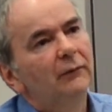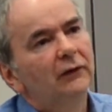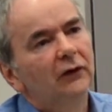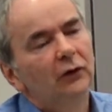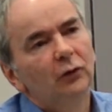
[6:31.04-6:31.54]

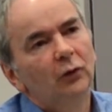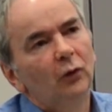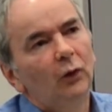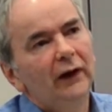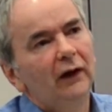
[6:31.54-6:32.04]
So
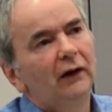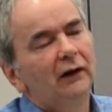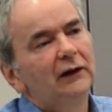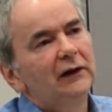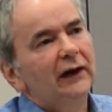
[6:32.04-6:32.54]
we
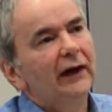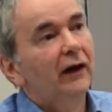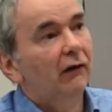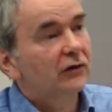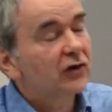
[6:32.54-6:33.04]
are
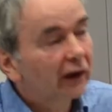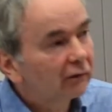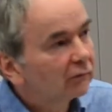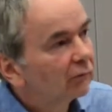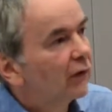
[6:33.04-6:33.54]

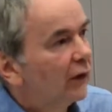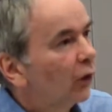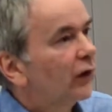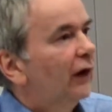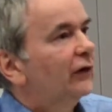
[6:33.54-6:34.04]
encouraging the
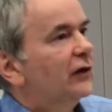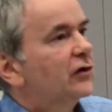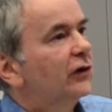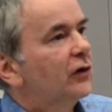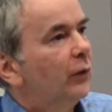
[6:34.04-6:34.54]

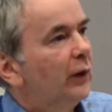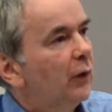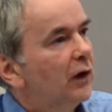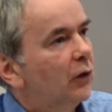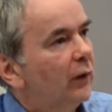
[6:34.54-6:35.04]
organisations that we
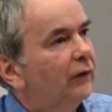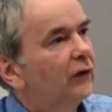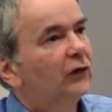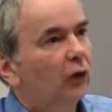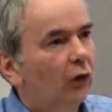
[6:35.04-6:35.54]
work with
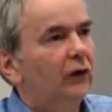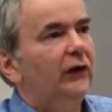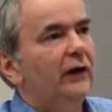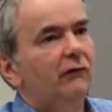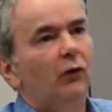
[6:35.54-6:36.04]
to talk
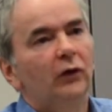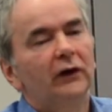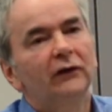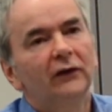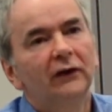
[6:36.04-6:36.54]
to their
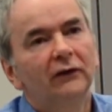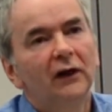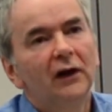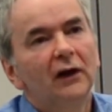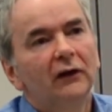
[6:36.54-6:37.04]
audiences,
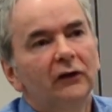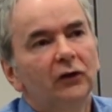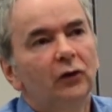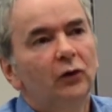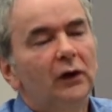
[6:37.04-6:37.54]

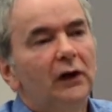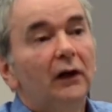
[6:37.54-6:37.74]
to